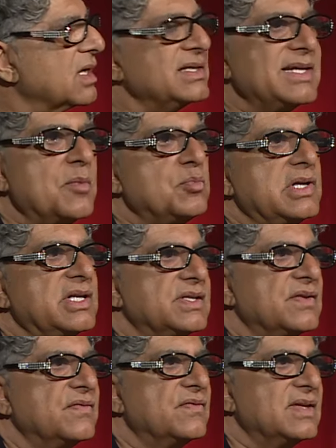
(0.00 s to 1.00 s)

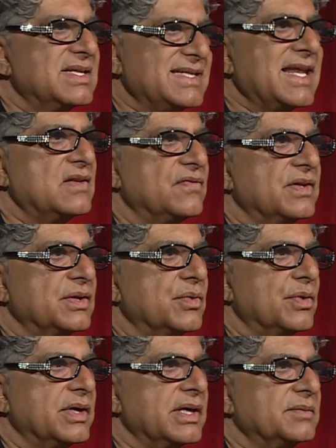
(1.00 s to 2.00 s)
contemplative self
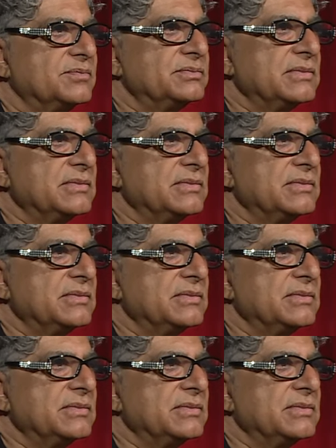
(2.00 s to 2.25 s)
inquiry.